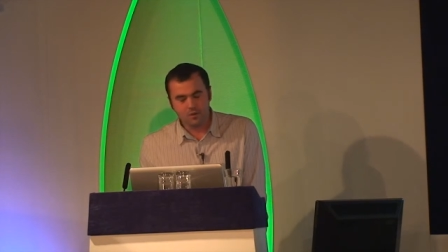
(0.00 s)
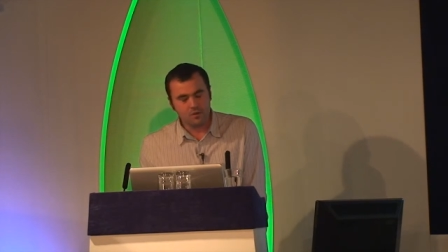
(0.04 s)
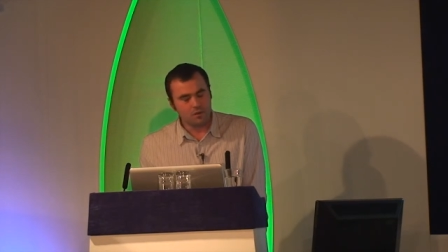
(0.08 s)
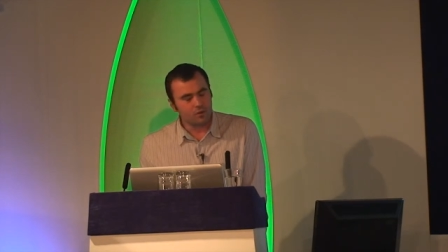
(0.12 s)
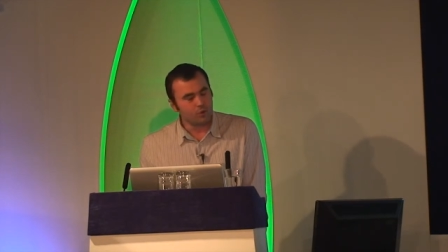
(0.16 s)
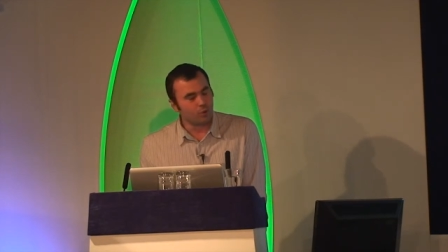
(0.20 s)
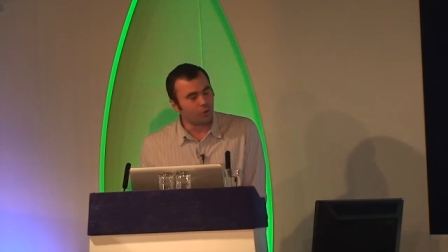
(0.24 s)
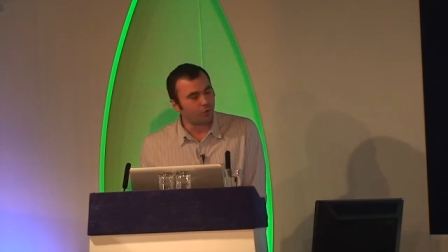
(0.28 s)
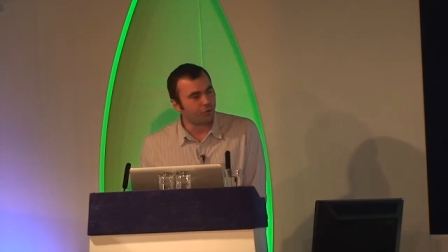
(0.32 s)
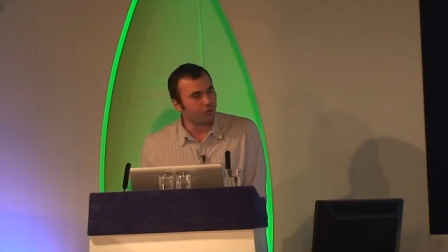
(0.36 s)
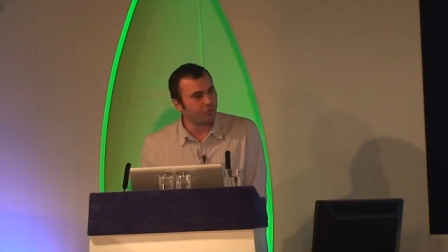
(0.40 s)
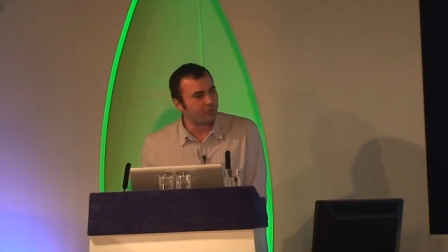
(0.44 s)

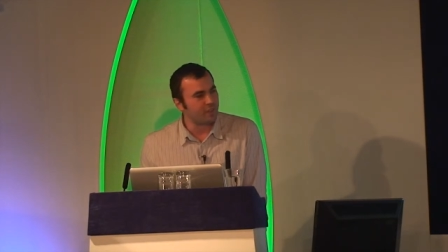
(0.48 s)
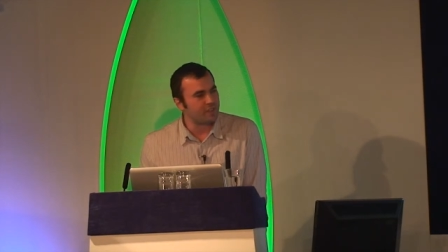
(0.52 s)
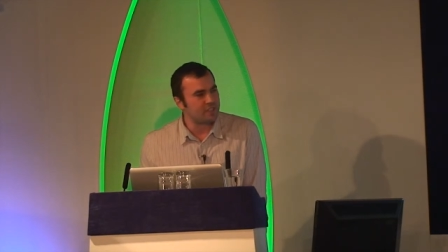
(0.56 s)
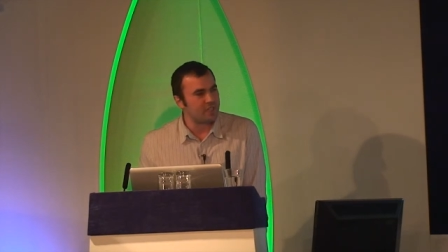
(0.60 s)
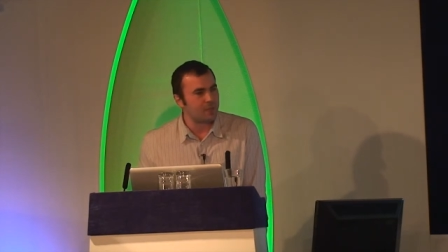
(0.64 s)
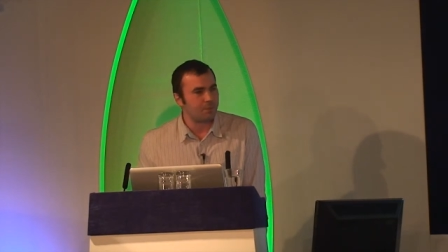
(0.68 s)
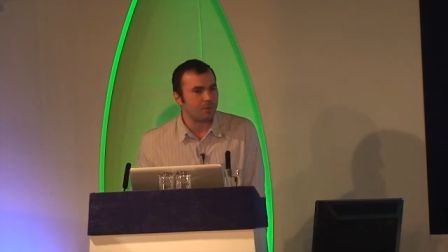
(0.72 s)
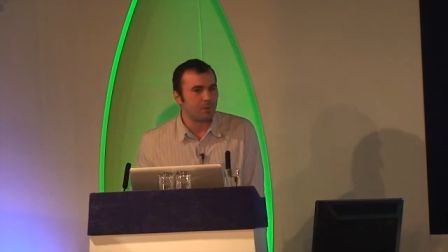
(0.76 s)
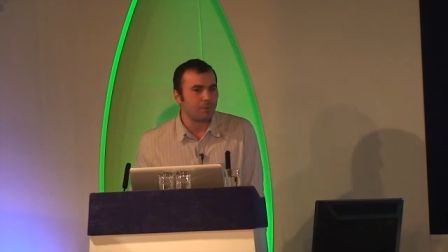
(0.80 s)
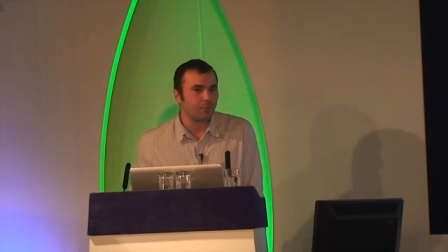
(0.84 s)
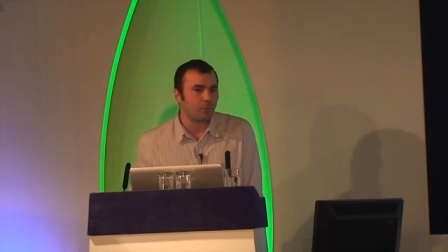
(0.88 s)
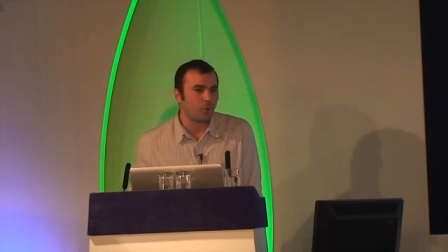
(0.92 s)
author of The
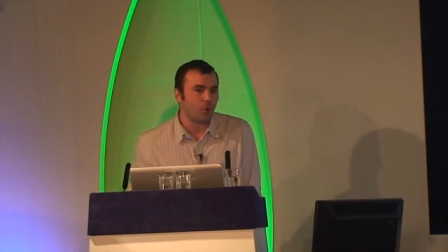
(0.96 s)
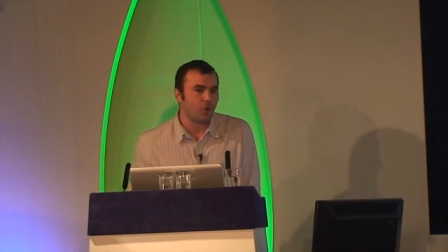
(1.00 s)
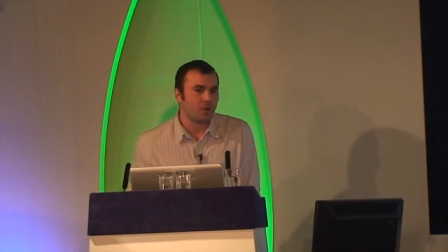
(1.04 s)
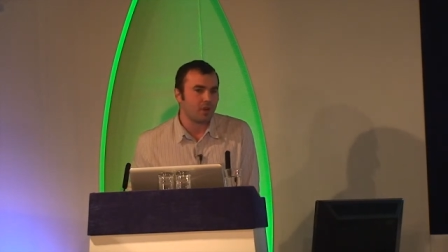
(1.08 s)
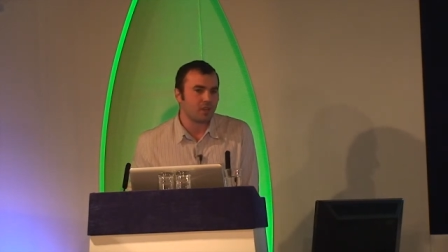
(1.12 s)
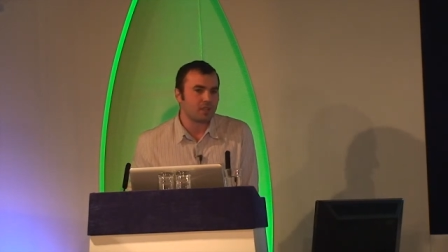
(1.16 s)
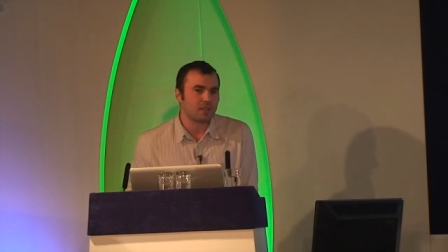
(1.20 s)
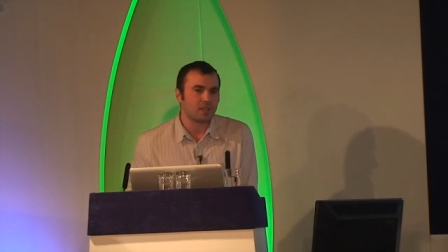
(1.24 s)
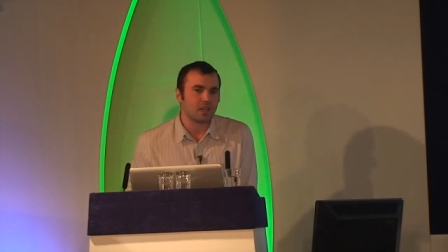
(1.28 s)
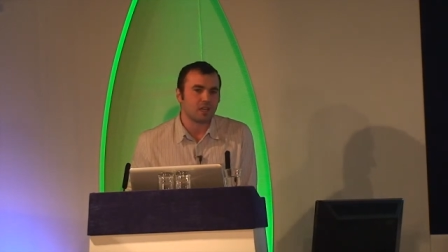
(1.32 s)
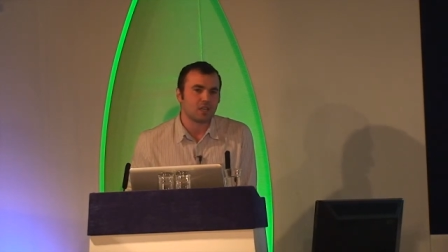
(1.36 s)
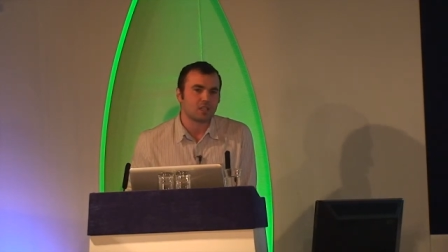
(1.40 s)
Tipping Point,
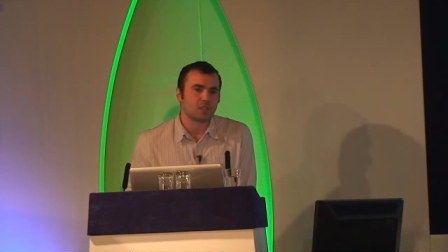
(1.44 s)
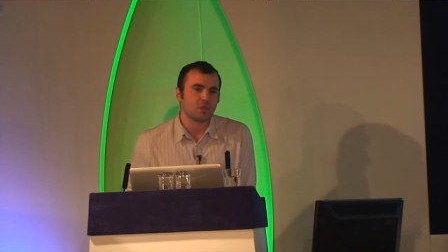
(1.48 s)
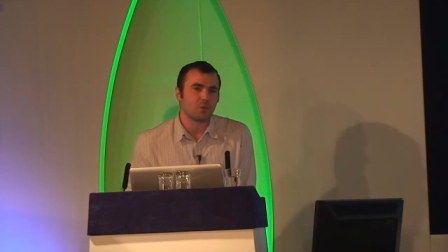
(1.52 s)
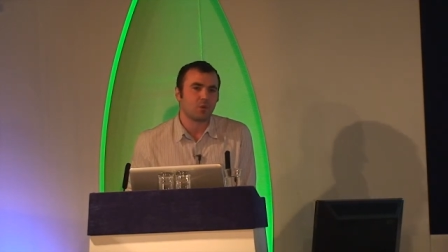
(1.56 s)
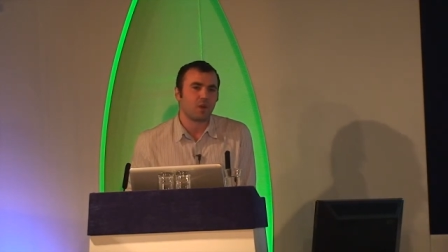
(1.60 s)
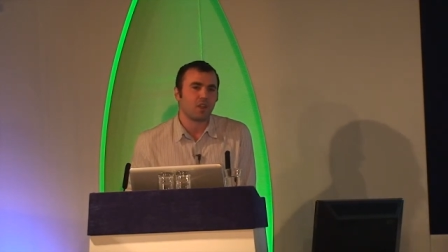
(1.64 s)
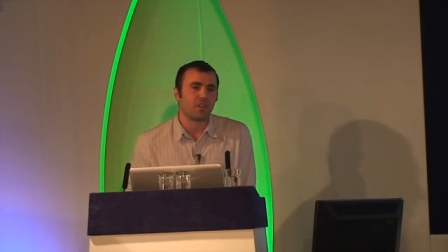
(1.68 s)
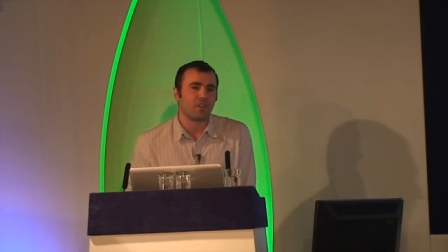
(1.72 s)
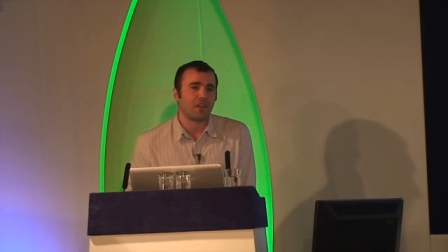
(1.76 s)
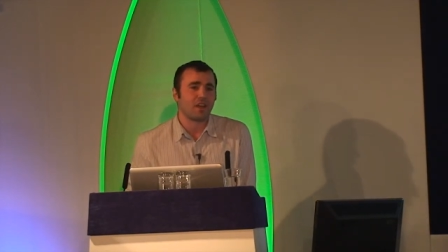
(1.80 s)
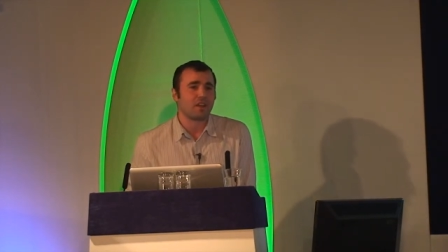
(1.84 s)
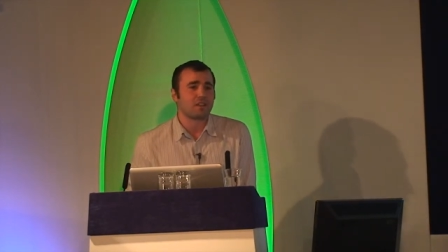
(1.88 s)
it takes
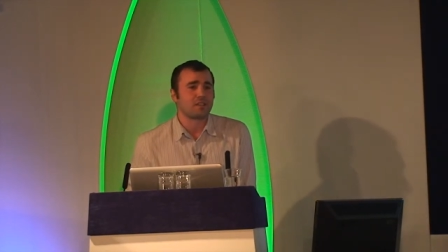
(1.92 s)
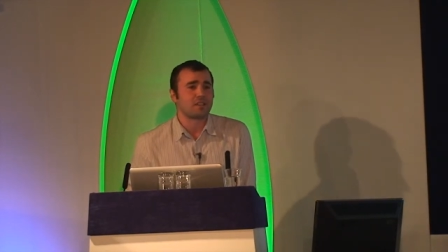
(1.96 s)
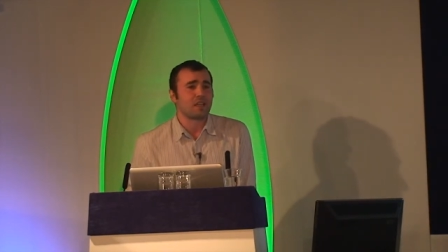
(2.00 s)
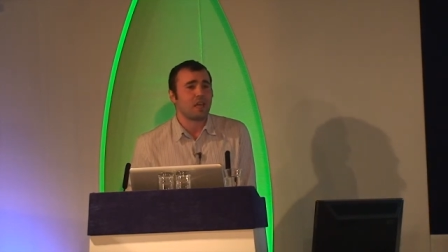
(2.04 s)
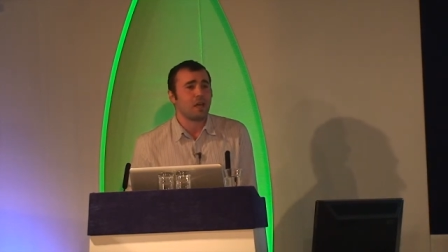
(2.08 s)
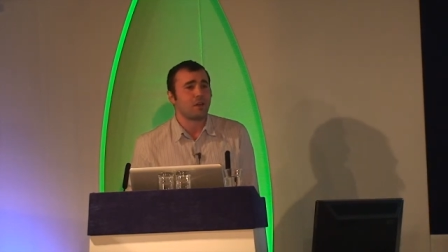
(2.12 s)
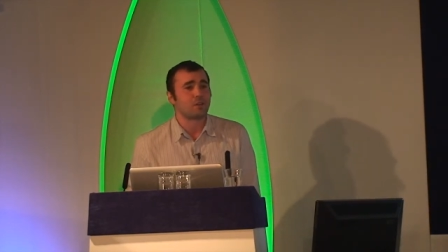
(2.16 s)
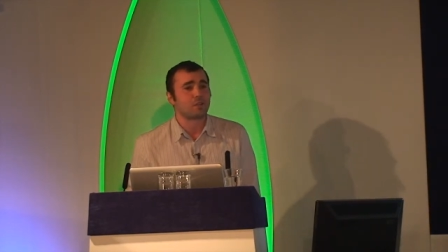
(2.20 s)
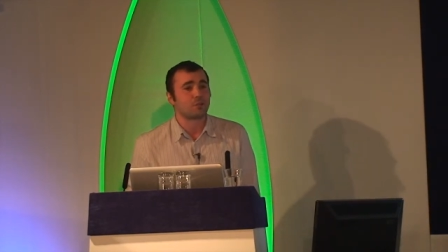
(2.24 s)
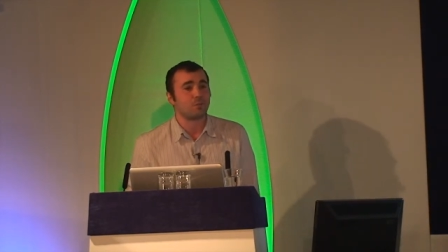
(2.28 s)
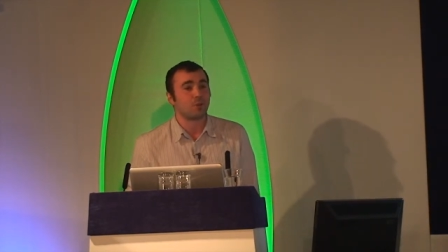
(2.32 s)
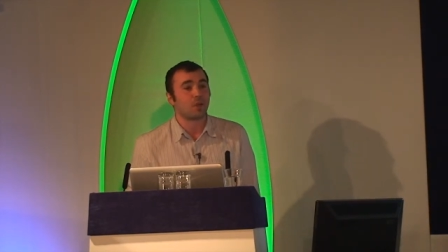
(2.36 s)
20,000
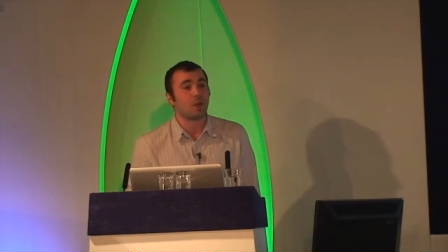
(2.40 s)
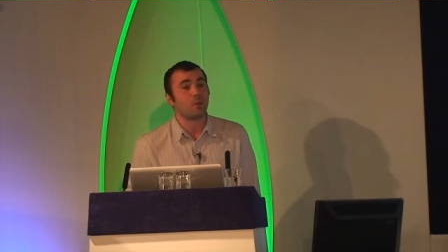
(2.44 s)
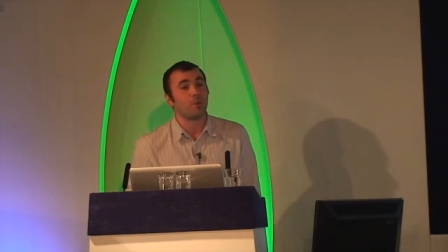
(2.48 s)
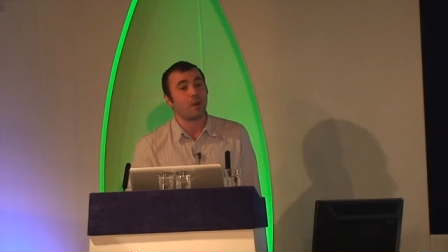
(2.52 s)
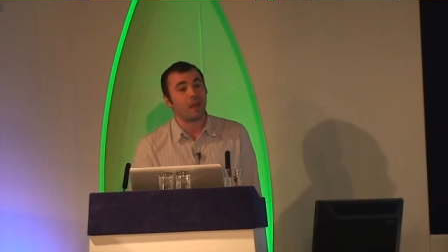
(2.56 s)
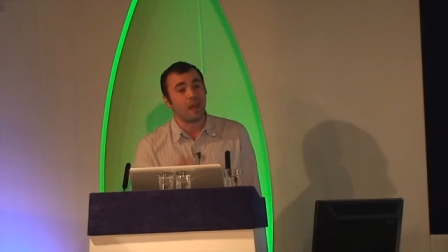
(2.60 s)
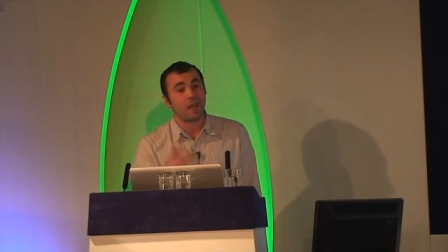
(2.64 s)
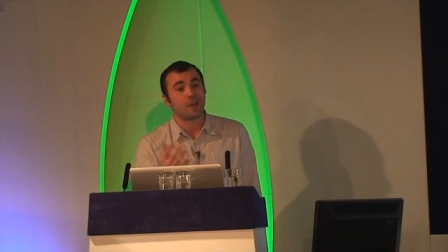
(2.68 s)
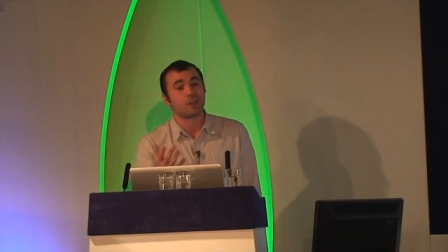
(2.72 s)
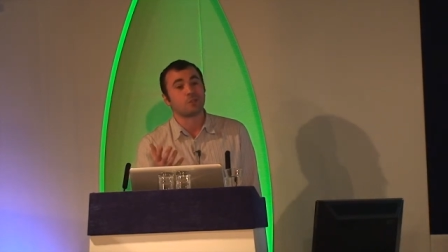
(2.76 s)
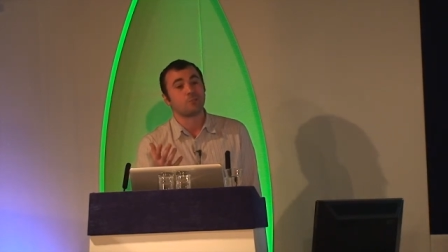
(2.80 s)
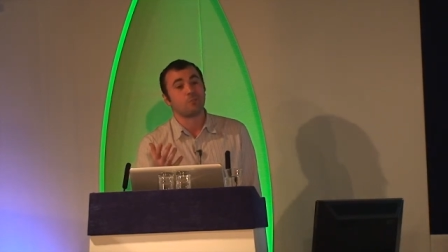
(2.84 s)
hours to become an
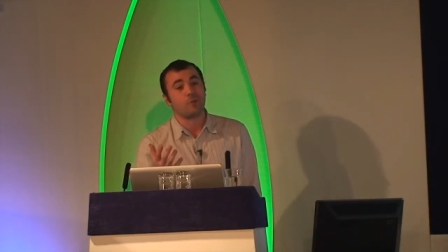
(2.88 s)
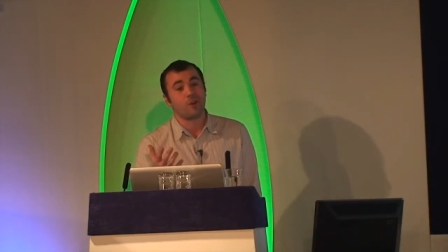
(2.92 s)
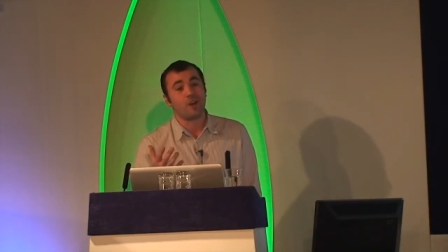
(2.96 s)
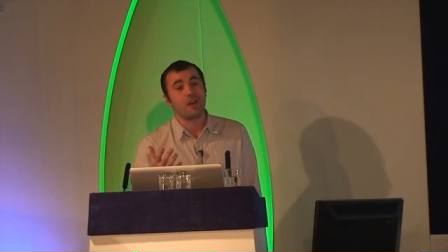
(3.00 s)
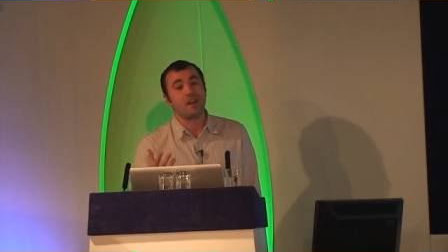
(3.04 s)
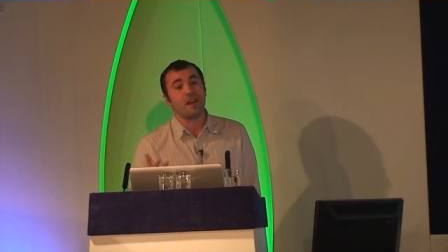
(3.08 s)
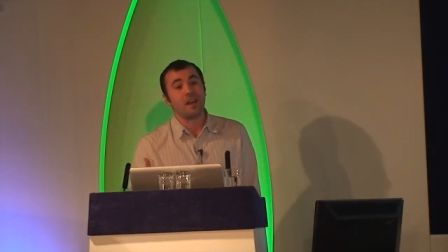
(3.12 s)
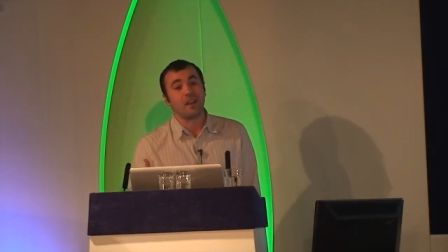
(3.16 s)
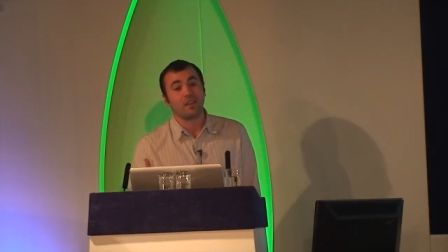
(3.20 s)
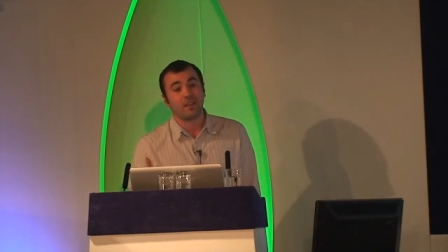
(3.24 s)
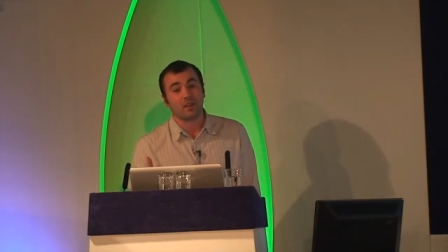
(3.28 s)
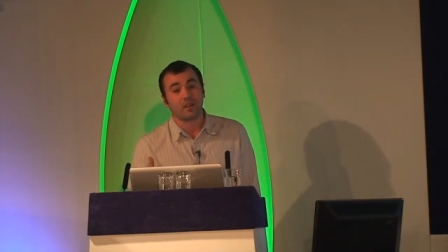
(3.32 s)
expert
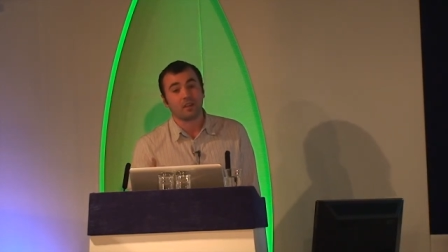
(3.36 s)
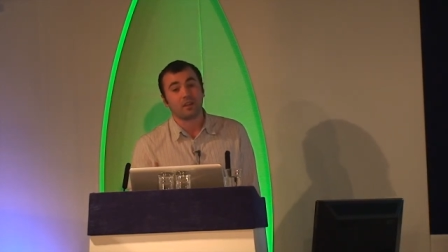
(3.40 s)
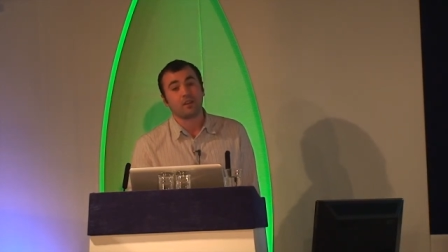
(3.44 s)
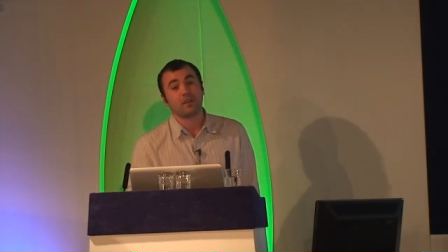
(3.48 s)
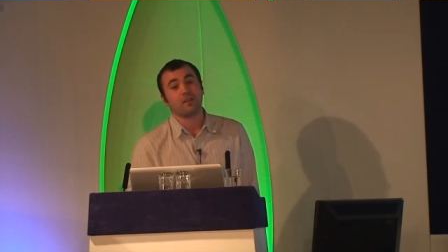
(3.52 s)
in anything.